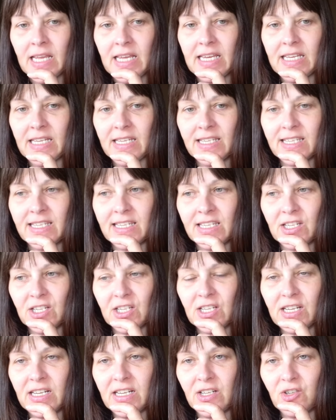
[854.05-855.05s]
is
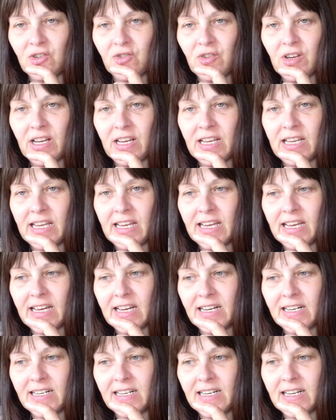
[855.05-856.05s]
just an
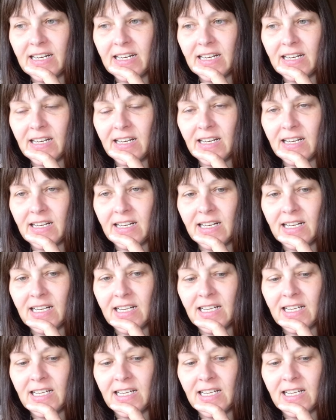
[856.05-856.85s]
intriguing little